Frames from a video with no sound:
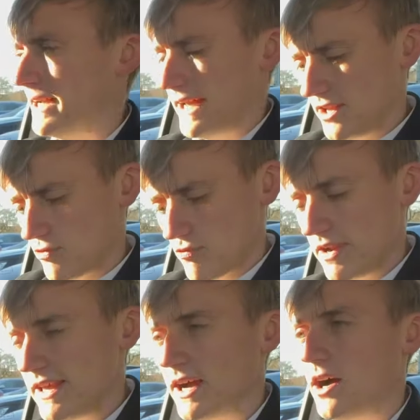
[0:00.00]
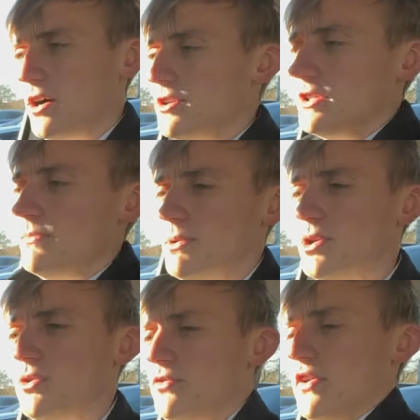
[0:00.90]
It's really hard to
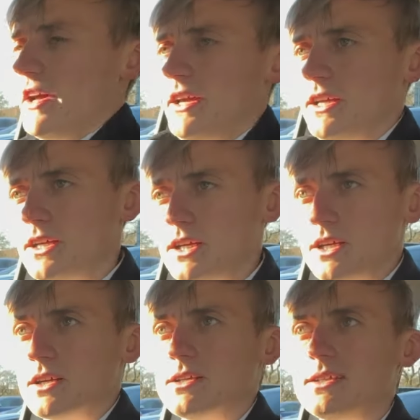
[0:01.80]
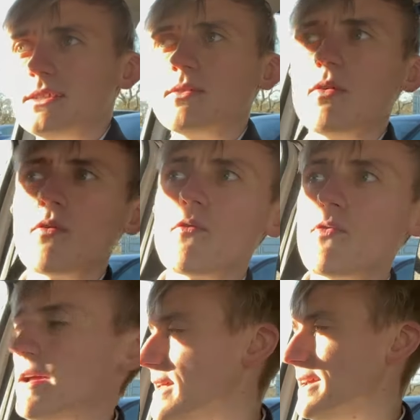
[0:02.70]
maneuver because it
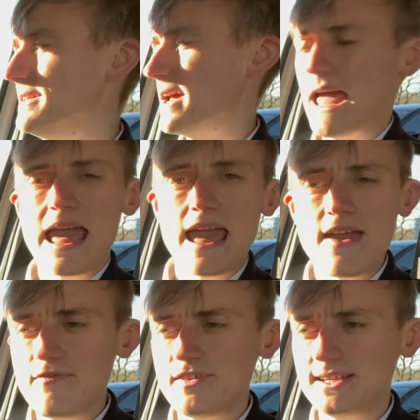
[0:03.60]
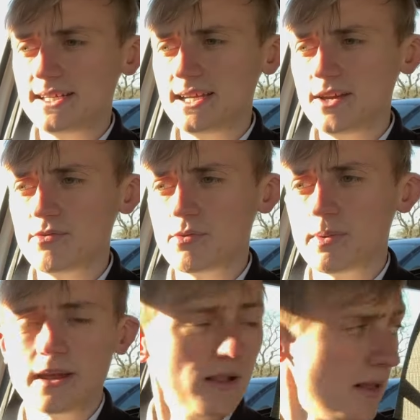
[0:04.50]
really is a heavy steering
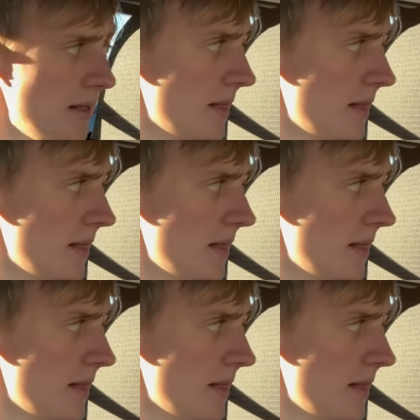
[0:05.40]
wheel,